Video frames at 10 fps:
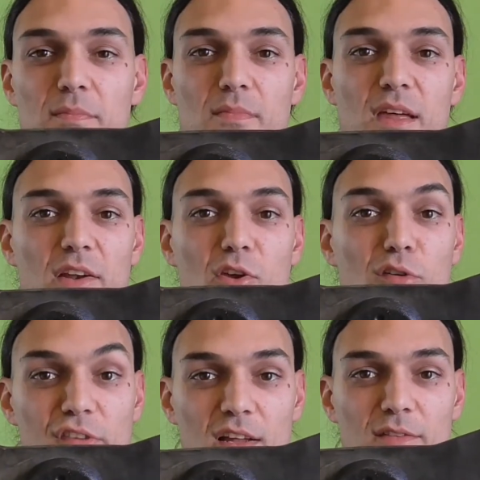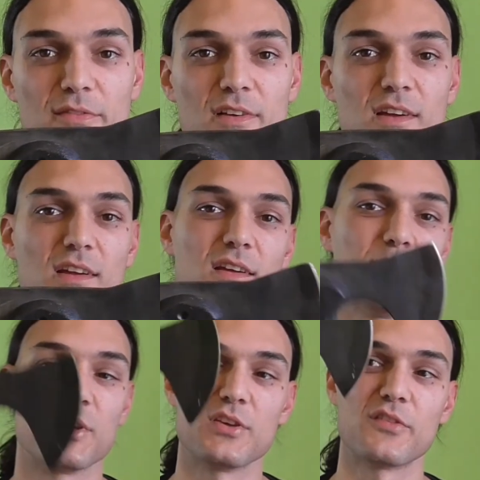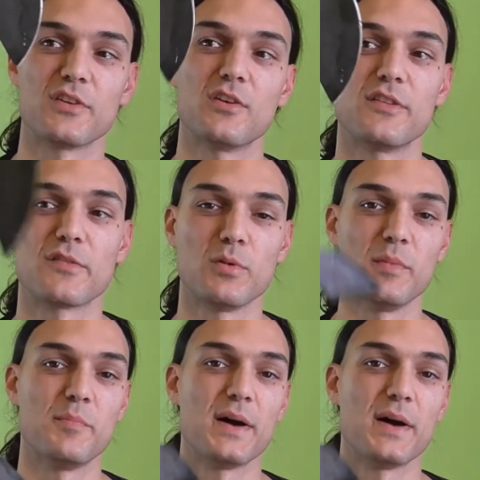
than yourself, because, you know, this will be